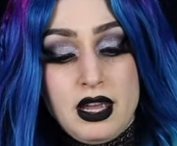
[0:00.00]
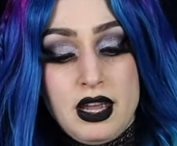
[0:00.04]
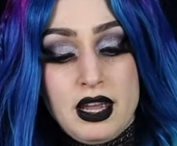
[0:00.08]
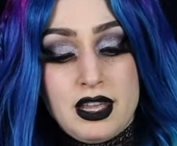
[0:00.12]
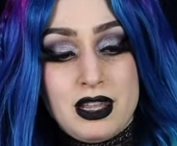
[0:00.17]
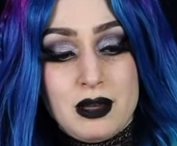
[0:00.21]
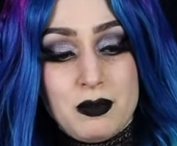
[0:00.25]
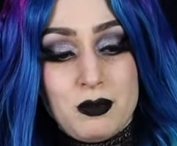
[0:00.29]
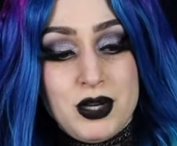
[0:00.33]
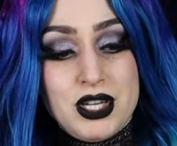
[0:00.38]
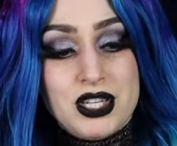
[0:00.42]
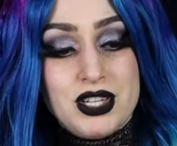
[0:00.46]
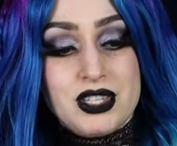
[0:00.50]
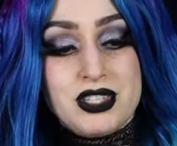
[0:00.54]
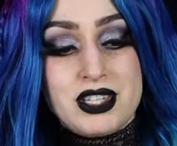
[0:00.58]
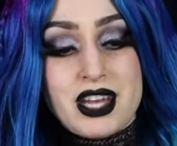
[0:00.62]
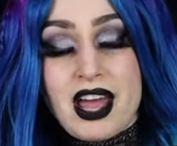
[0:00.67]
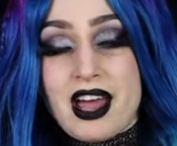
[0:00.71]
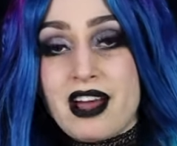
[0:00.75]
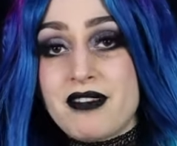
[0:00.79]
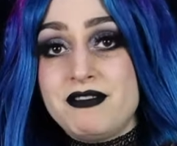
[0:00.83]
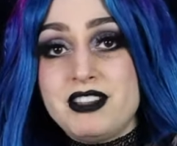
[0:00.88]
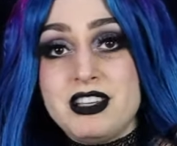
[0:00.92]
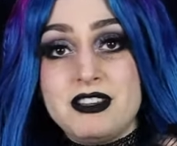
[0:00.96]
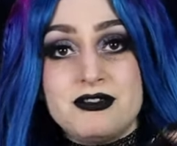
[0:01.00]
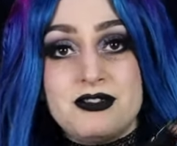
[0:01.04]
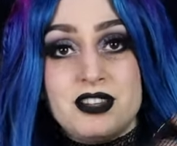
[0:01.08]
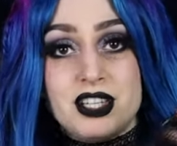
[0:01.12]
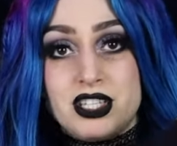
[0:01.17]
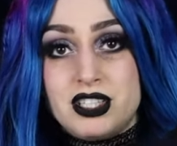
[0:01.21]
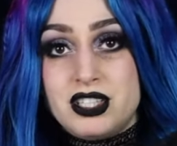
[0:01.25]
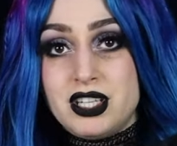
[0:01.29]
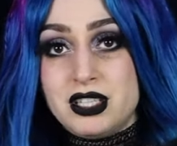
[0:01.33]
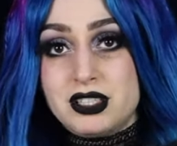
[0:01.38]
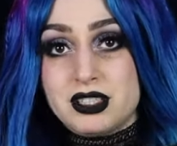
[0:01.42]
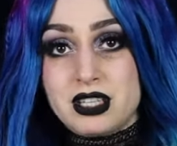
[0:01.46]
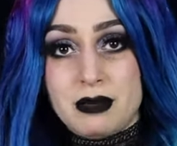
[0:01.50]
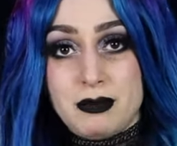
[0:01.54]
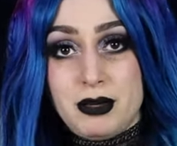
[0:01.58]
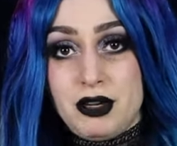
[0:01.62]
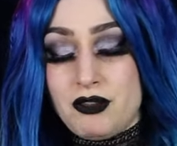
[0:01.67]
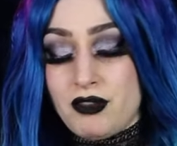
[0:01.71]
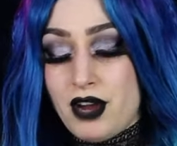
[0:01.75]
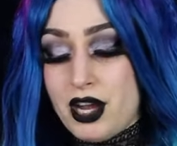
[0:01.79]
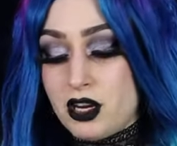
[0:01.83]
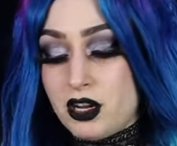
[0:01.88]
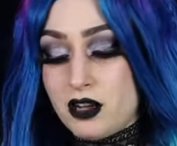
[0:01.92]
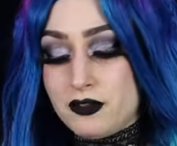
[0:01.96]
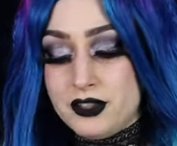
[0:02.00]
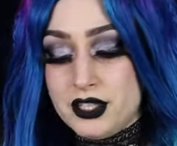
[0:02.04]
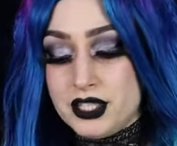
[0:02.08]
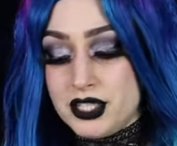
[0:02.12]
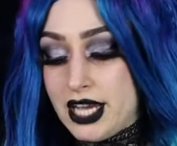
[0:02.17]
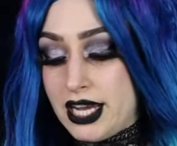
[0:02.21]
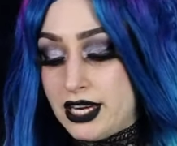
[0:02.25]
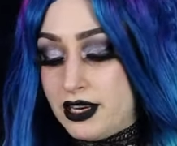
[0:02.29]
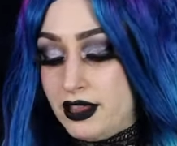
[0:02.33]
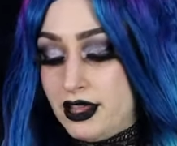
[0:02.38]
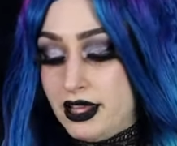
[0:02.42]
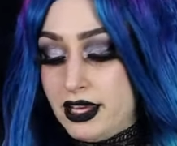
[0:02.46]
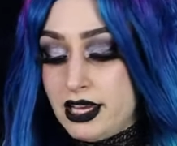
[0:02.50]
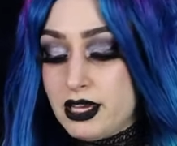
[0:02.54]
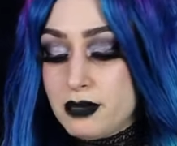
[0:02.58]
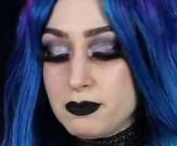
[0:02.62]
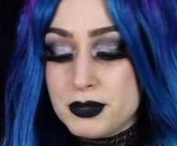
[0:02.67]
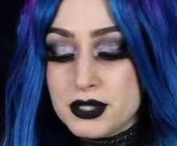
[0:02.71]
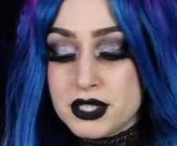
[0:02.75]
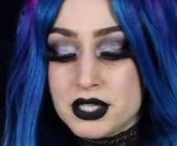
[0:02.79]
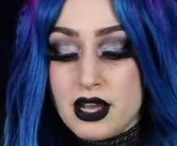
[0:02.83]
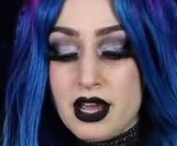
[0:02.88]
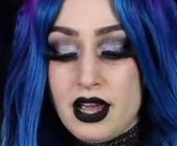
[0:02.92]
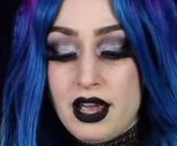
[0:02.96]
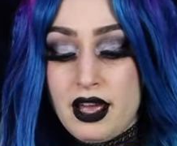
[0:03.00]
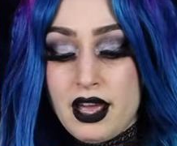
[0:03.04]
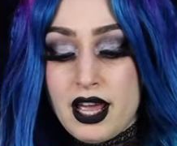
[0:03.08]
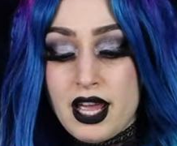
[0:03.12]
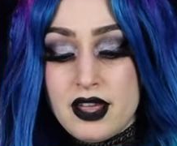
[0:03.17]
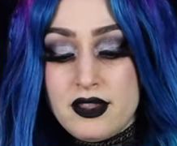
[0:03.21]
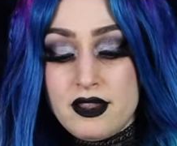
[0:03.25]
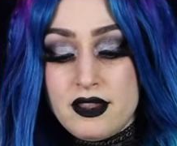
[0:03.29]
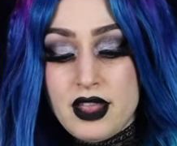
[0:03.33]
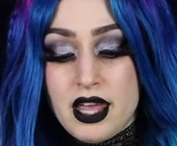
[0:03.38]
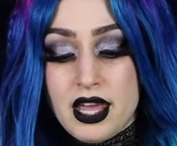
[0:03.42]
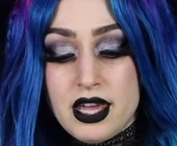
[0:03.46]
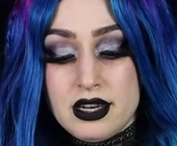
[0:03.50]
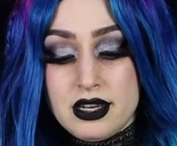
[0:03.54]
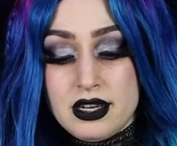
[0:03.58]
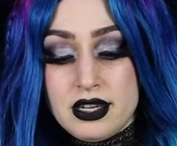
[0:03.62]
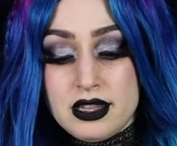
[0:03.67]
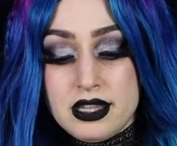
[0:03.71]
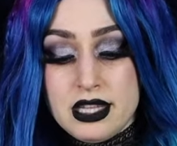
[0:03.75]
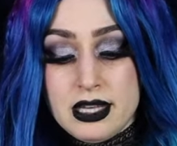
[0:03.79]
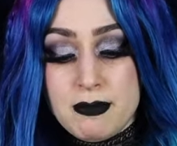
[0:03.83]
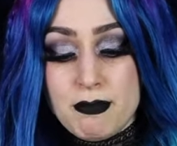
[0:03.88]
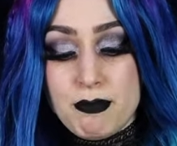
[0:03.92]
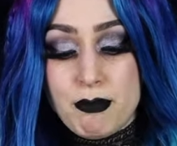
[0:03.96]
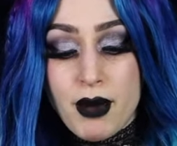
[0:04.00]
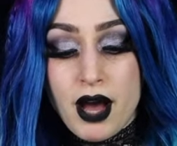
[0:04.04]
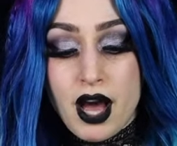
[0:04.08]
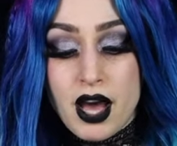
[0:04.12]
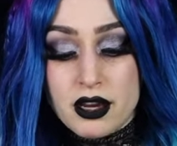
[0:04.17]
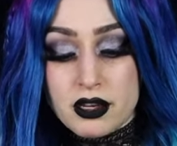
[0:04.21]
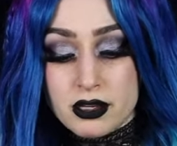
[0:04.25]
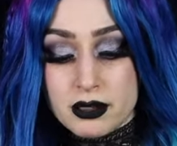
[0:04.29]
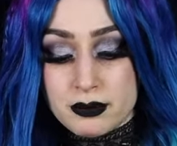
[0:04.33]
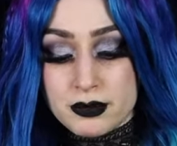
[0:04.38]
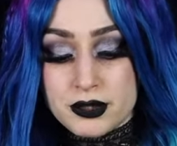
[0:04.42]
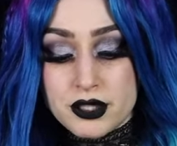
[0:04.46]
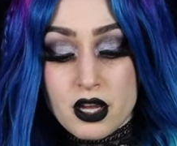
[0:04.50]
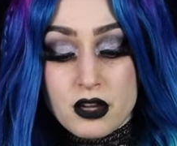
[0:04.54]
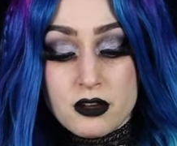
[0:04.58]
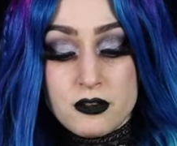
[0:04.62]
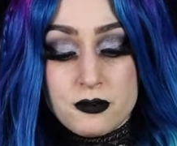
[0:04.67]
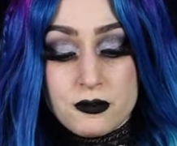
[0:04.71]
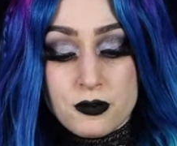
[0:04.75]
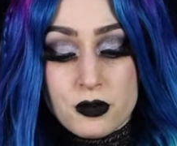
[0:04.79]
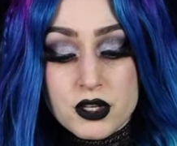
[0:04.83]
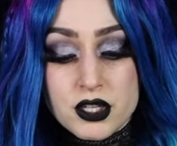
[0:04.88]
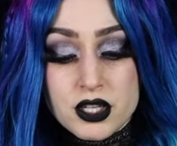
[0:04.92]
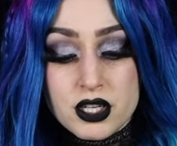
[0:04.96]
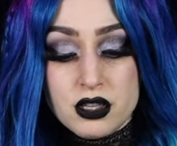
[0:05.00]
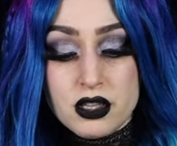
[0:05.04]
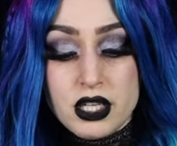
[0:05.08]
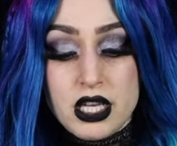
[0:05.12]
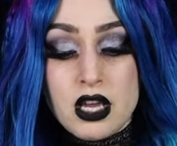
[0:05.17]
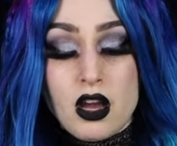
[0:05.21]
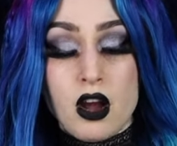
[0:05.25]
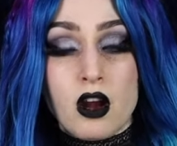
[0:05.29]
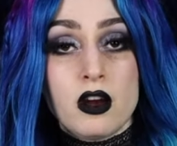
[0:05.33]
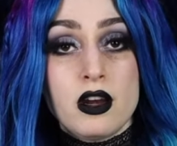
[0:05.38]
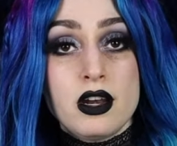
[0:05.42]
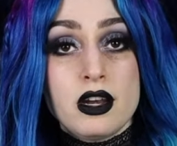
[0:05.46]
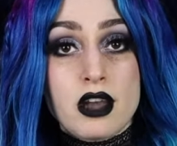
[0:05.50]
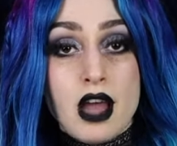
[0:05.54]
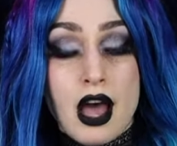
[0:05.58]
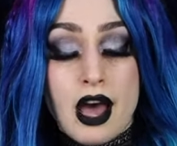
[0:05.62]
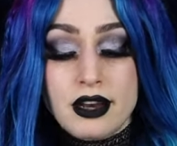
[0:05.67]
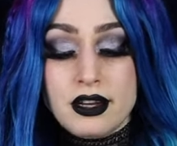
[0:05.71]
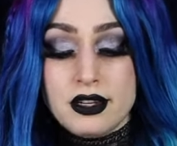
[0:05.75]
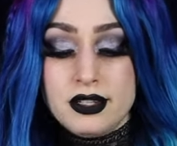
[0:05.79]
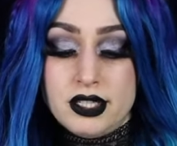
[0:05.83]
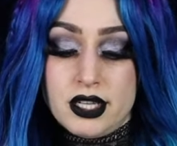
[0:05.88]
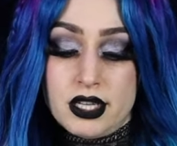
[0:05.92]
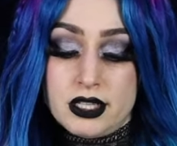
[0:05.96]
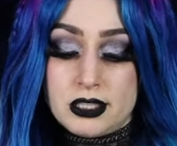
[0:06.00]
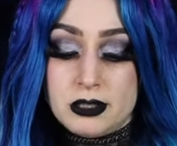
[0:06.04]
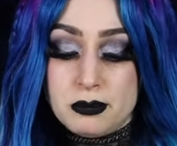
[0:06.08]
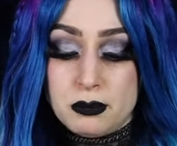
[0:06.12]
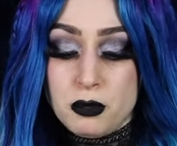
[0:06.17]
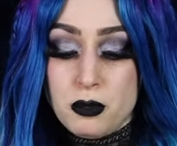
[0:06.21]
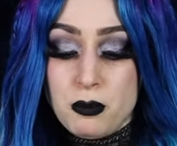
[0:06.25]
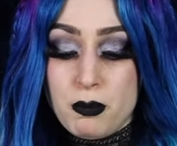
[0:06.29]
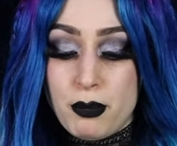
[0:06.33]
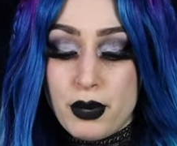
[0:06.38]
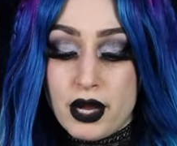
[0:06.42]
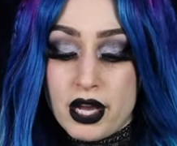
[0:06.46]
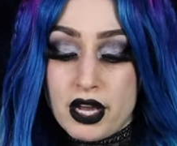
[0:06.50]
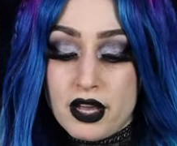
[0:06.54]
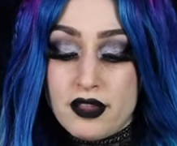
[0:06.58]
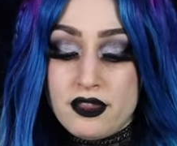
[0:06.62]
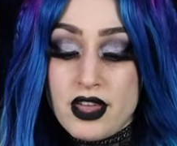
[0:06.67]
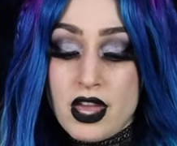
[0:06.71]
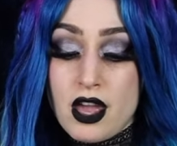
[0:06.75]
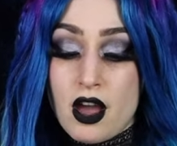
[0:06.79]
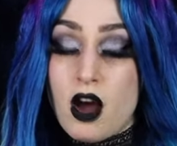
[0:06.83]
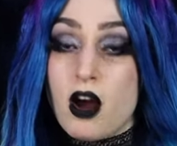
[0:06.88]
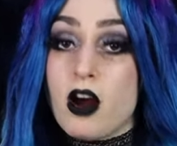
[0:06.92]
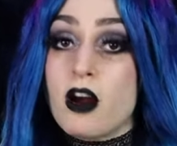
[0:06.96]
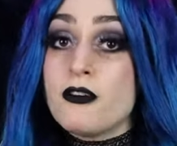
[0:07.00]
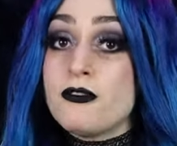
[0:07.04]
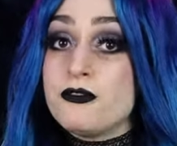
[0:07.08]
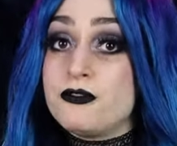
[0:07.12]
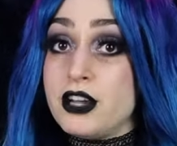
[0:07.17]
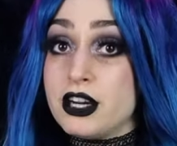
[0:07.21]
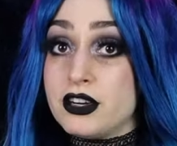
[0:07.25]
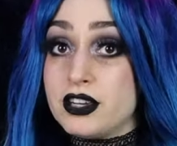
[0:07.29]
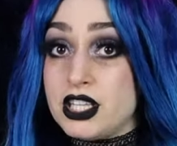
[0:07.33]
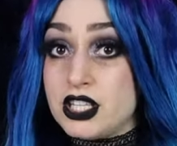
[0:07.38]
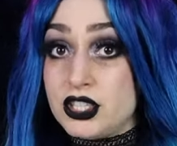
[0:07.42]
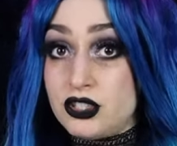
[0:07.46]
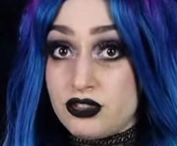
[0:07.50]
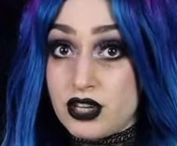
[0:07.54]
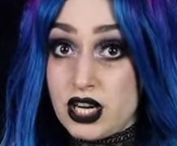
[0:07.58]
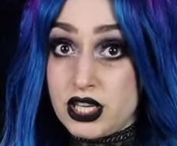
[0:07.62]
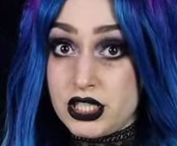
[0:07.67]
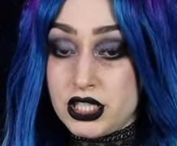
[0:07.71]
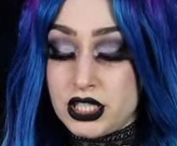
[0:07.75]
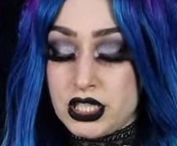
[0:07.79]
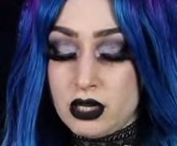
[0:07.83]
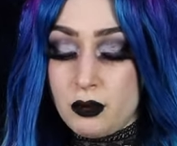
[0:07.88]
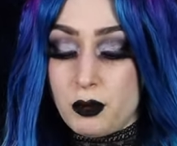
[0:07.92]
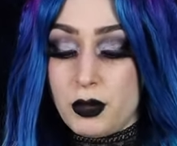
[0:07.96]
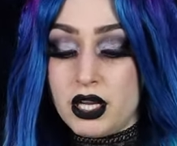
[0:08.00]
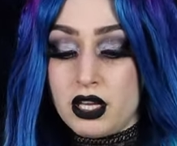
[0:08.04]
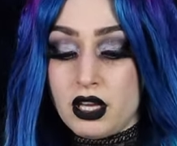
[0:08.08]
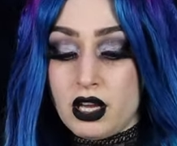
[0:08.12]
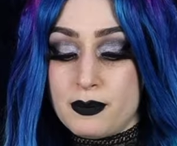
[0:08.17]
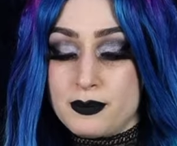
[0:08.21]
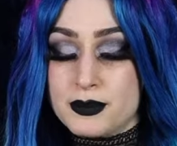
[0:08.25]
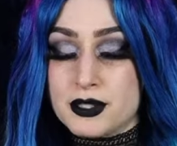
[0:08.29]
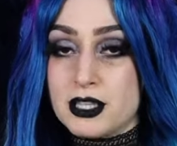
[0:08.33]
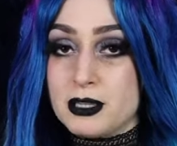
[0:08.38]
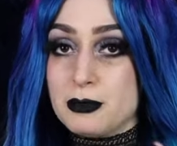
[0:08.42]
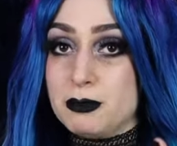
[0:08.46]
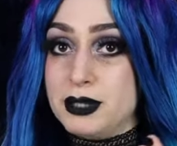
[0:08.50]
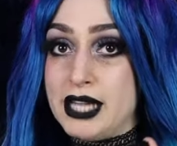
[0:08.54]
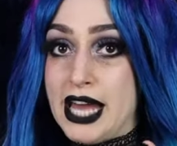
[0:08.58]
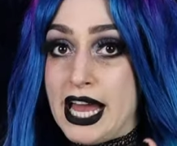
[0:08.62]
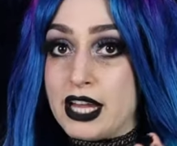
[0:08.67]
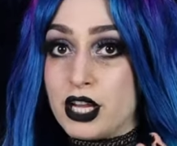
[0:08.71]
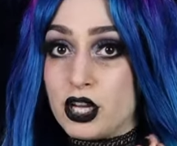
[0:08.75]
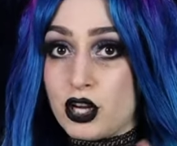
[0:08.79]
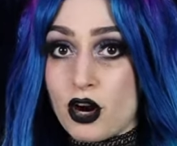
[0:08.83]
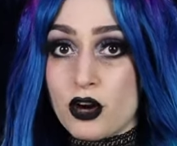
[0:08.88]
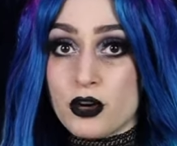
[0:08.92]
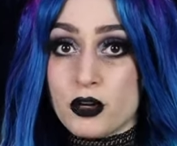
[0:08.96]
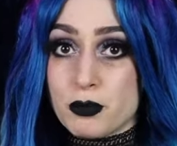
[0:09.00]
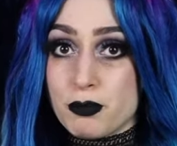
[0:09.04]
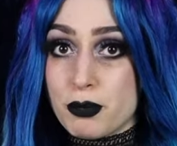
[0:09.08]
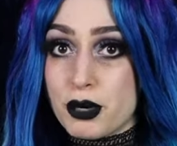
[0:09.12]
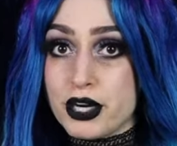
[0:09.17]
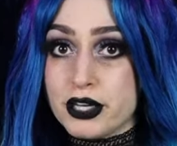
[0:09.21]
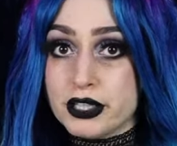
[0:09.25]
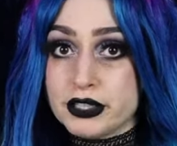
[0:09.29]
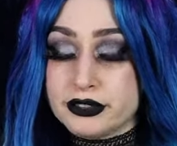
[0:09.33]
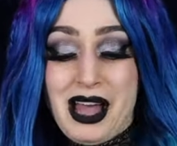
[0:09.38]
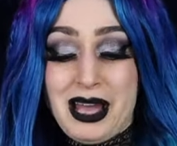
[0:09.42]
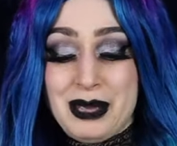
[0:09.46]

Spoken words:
and then we just have the fishnets coming right off the side of the hips, and then the bottoms unfortunately are not adjustable, but they are very stretchy when it comes to the black garter part.